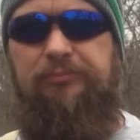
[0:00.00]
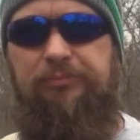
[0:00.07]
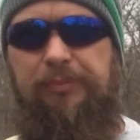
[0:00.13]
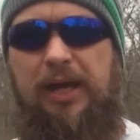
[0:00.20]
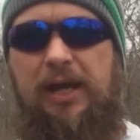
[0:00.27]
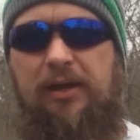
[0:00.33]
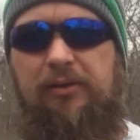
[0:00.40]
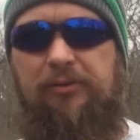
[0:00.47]

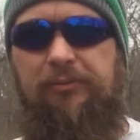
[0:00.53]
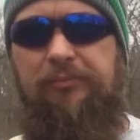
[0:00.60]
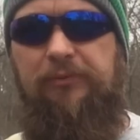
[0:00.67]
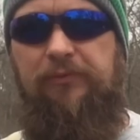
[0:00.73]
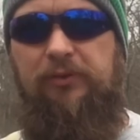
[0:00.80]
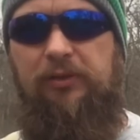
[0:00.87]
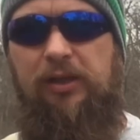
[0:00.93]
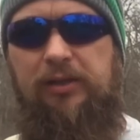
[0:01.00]
buying
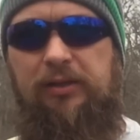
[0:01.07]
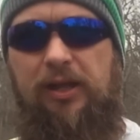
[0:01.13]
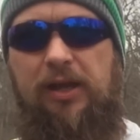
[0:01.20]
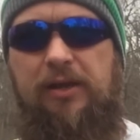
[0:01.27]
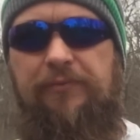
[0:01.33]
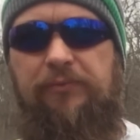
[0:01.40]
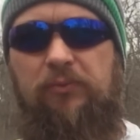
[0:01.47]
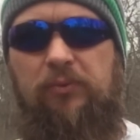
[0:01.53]
them, if you'd like to
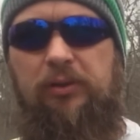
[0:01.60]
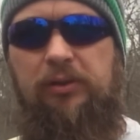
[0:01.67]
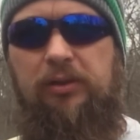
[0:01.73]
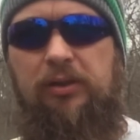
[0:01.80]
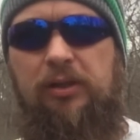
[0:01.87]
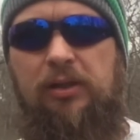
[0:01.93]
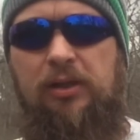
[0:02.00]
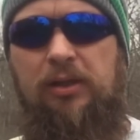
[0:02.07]
have
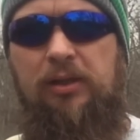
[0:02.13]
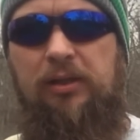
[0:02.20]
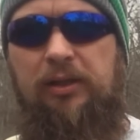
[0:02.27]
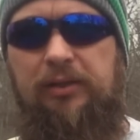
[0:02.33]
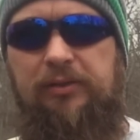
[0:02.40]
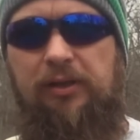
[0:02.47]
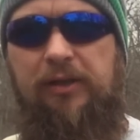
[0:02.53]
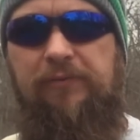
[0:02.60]
one,
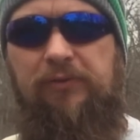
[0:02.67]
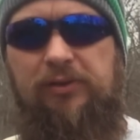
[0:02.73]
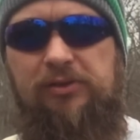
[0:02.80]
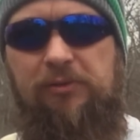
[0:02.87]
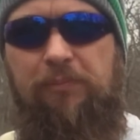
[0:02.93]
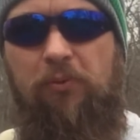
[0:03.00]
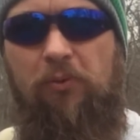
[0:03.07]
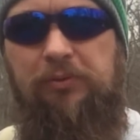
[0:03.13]
it'd definitely
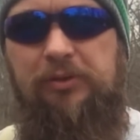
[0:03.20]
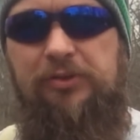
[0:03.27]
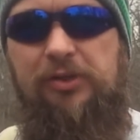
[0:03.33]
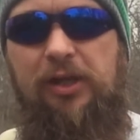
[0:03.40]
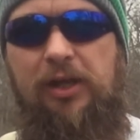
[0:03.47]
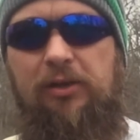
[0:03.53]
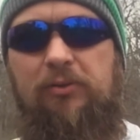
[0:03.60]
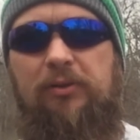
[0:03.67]
support the
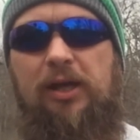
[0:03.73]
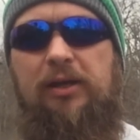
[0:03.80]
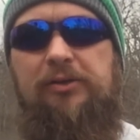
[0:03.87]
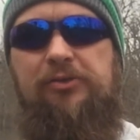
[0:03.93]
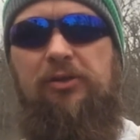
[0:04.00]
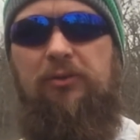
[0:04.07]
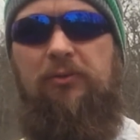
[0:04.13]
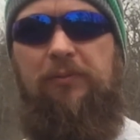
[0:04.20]
channel and I
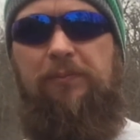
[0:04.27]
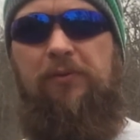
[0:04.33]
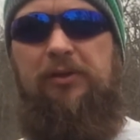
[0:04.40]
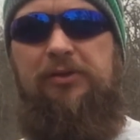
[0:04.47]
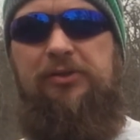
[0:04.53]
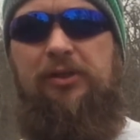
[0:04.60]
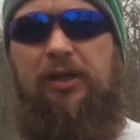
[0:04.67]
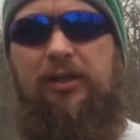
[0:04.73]
sure would
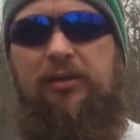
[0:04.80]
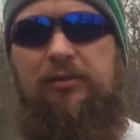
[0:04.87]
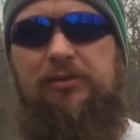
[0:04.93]
appreciate it.